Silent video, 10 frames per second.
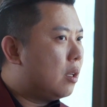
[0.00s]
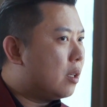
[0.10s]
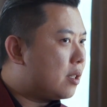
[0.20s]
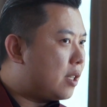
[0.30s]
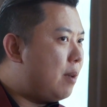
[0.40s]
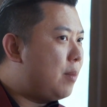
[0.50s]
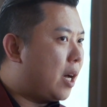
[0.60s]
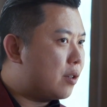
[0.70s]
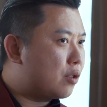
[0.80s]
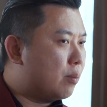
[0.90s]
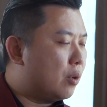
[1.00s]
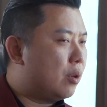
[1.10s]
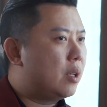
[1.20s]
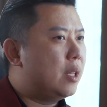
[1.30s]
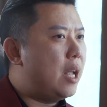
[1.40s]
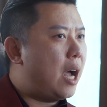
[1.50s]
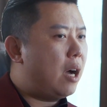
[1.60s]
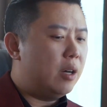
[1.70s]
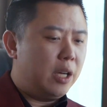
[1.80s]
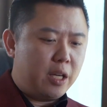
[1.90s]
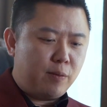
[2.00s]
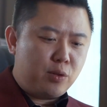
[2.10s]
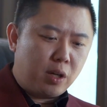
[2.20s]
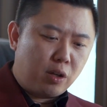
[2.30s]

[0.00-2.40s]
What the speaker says: the same customer, now it gives you a